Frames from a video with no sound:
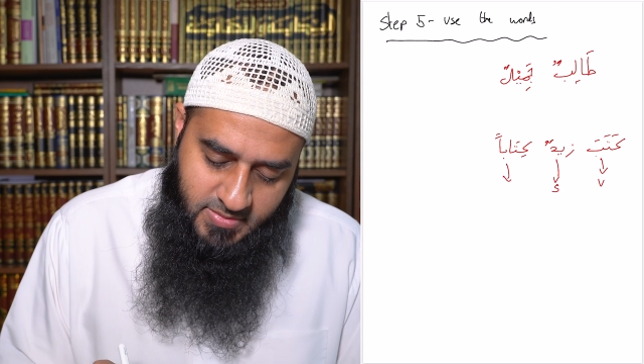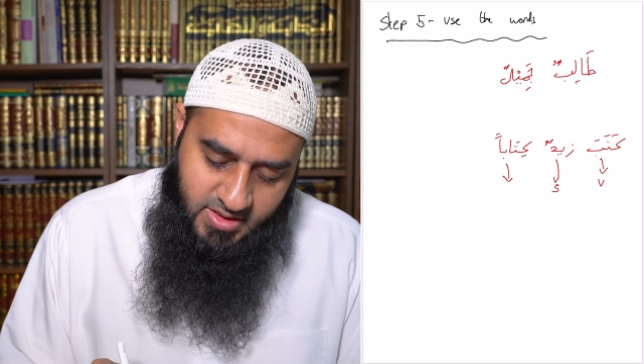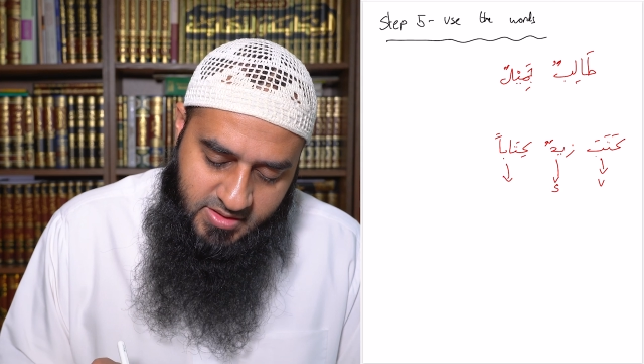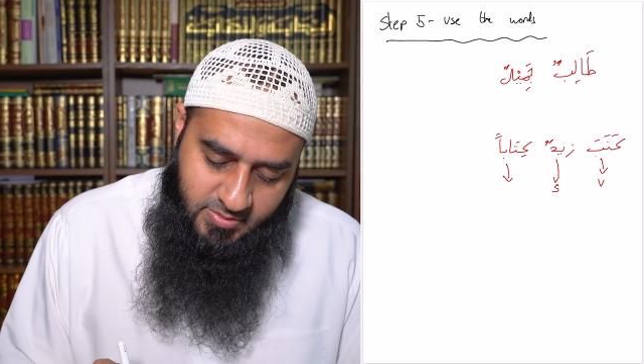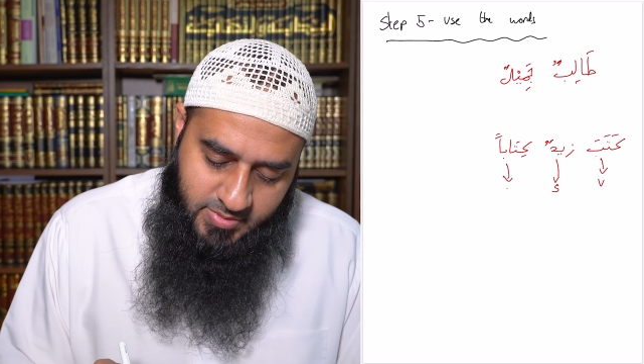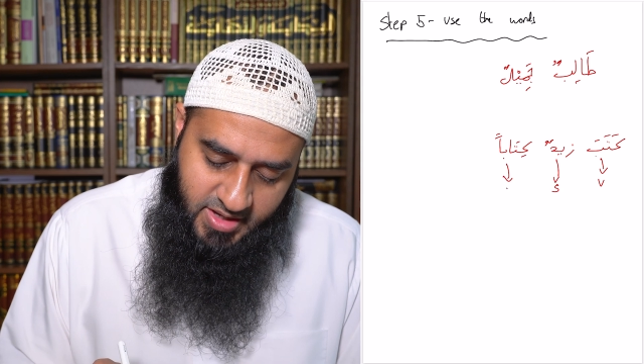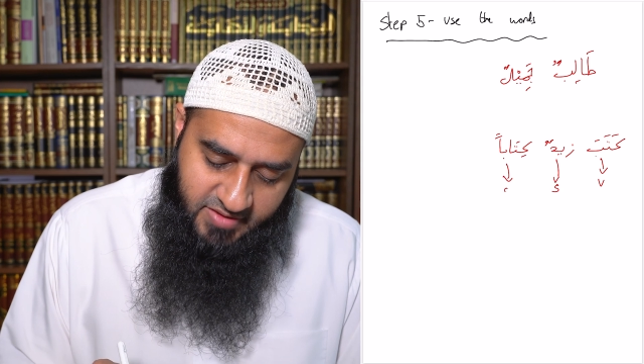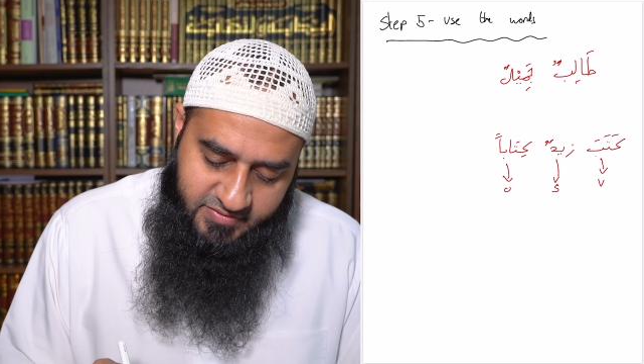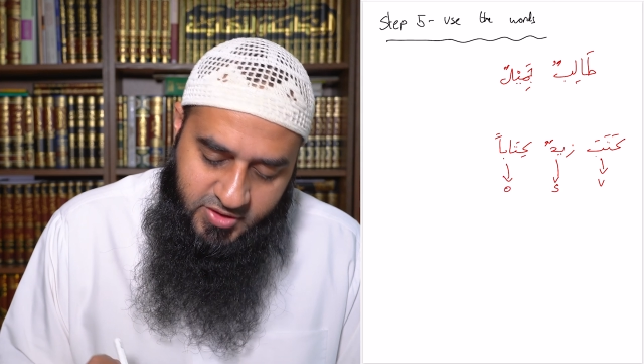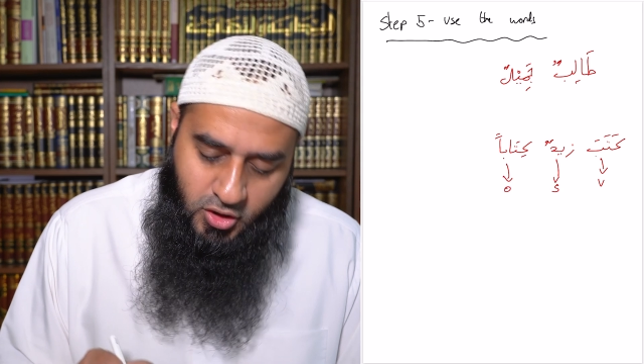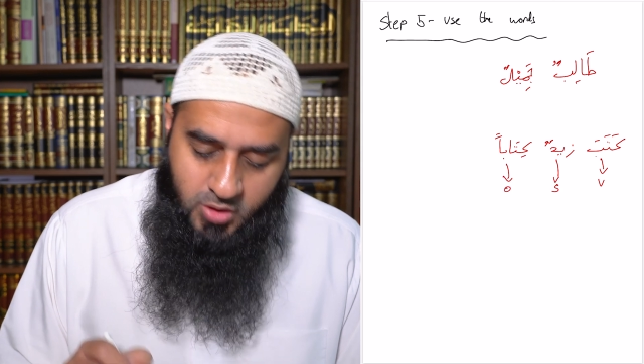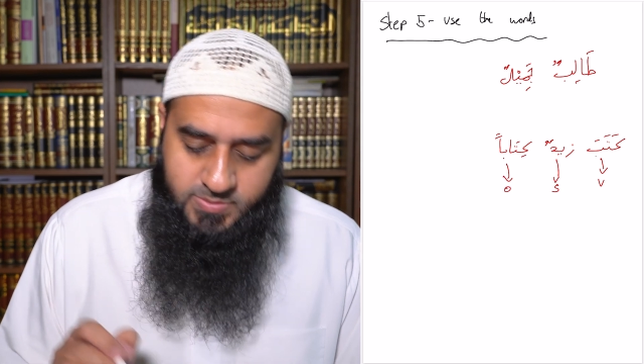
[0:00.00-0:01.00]
Then we have
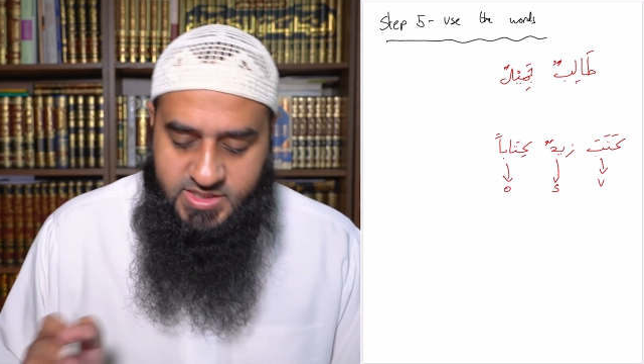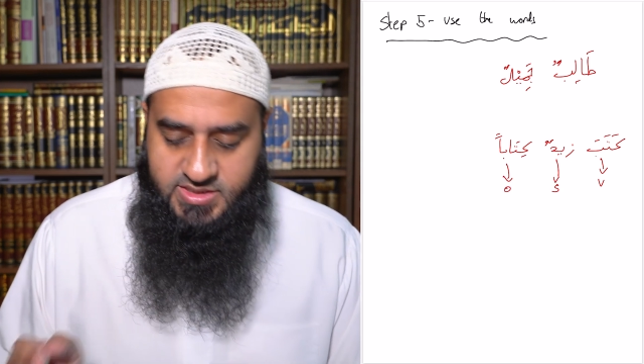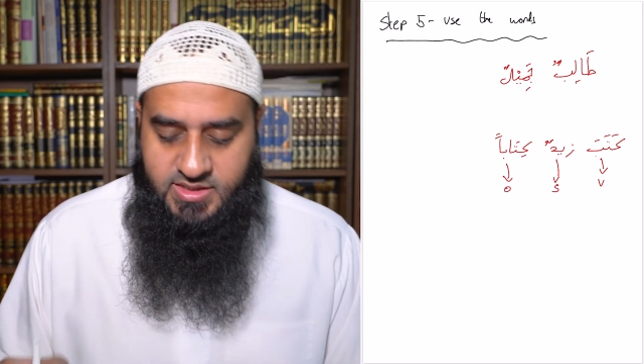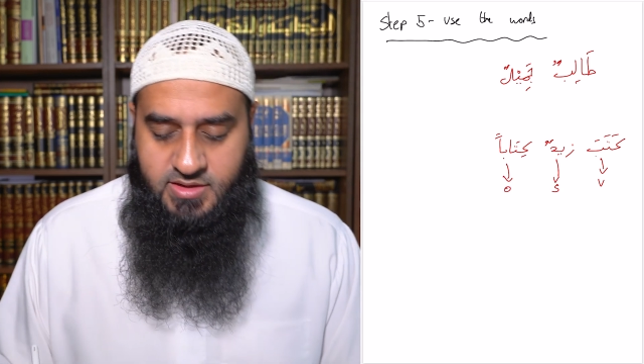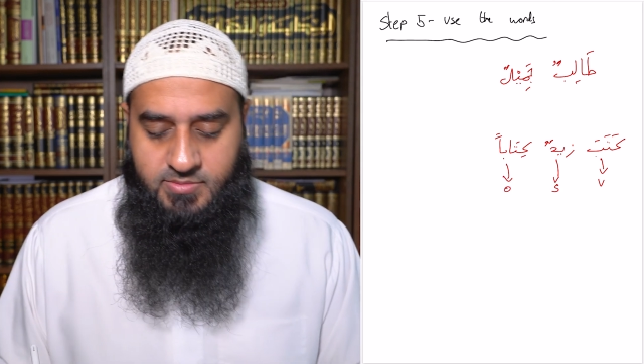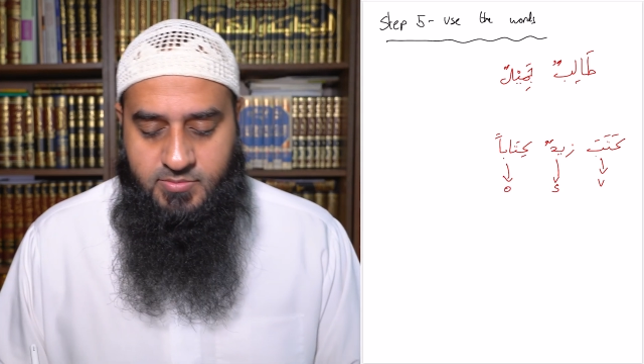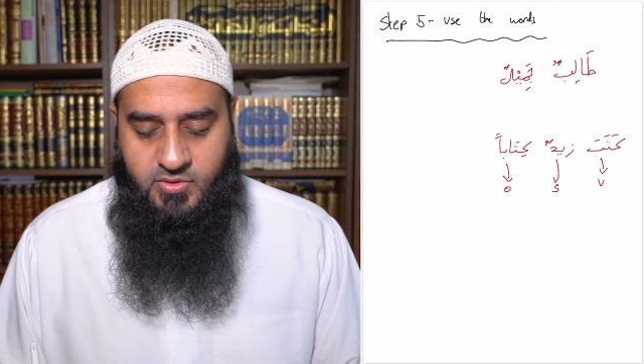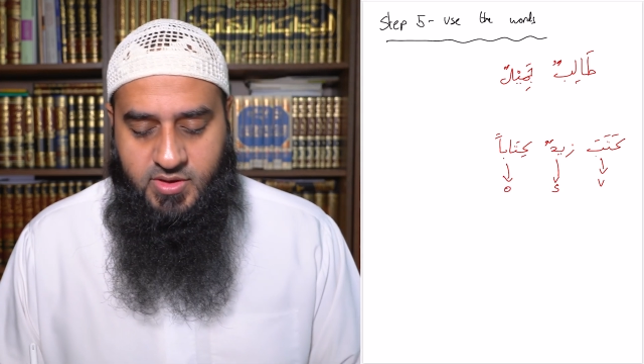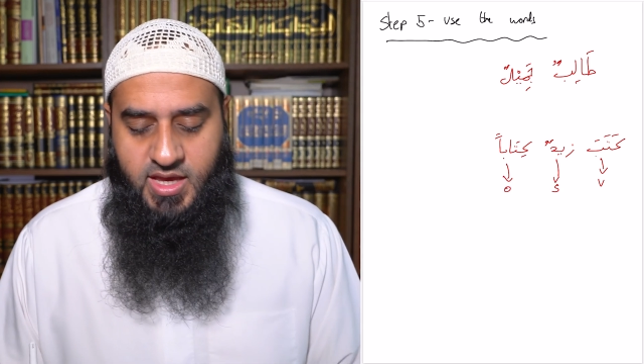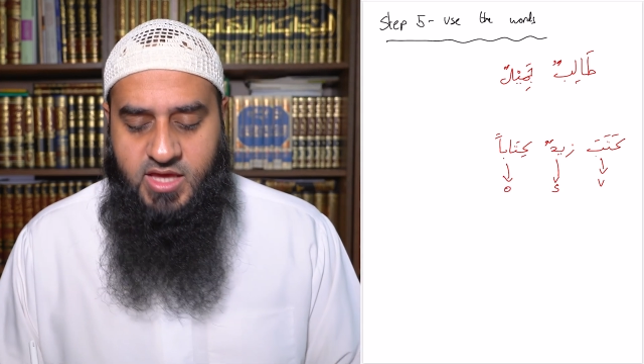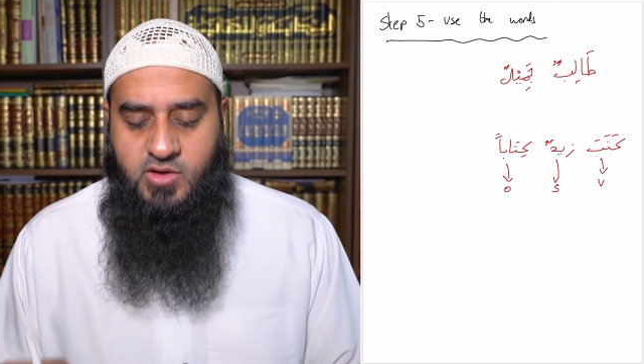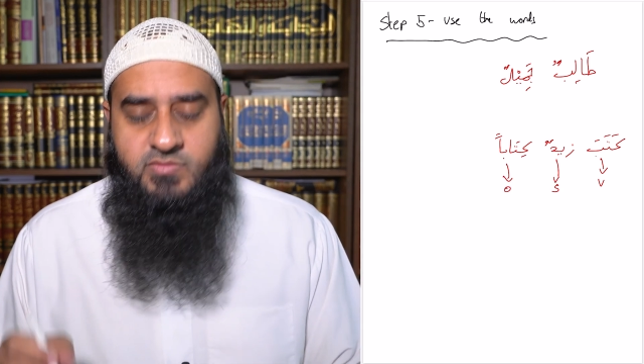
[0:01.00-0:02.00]
the object here.
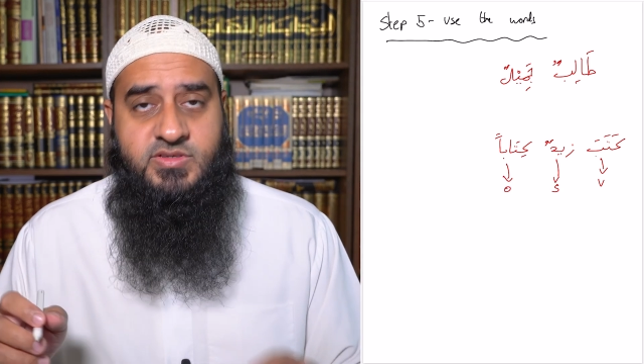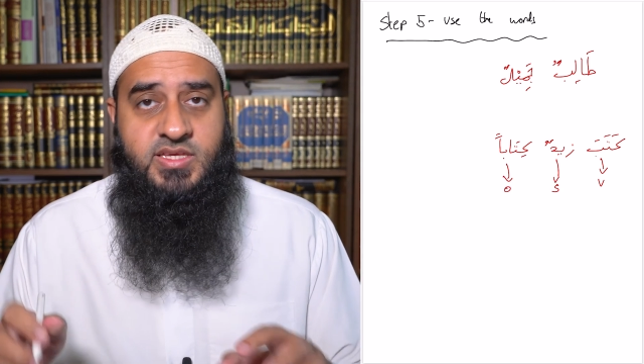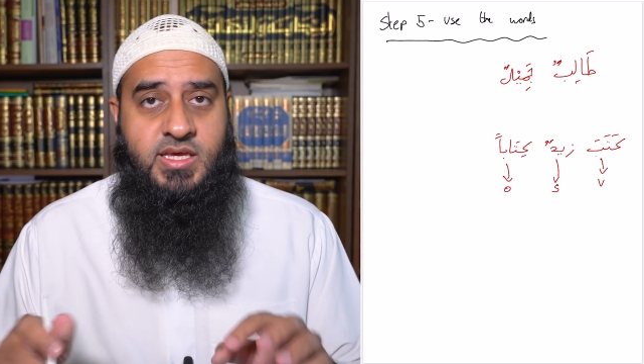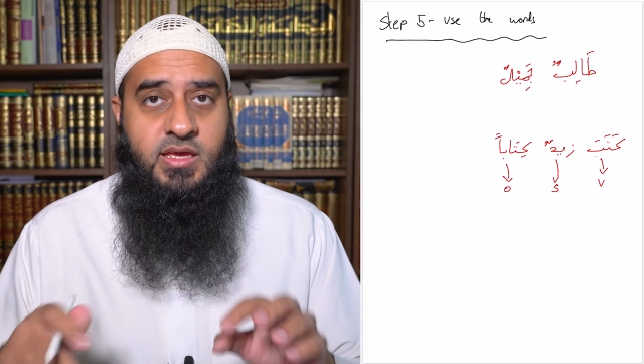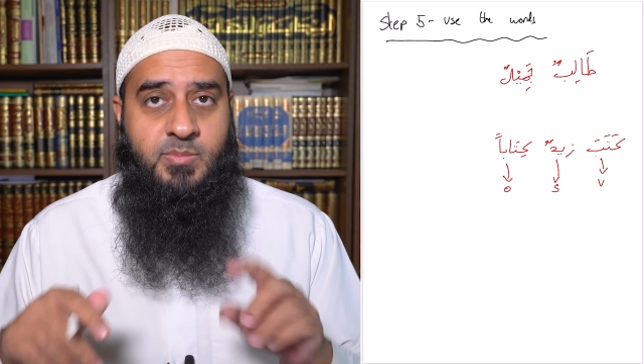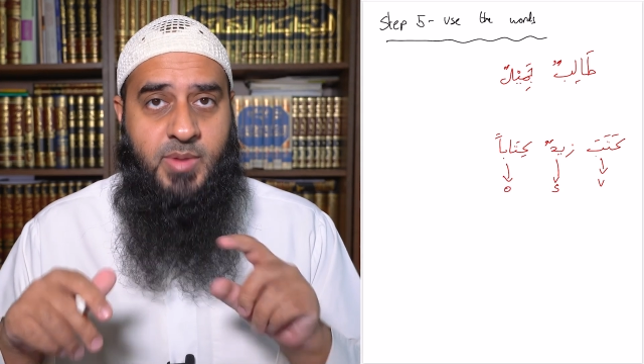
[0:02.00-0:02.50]
Okay, and obviously,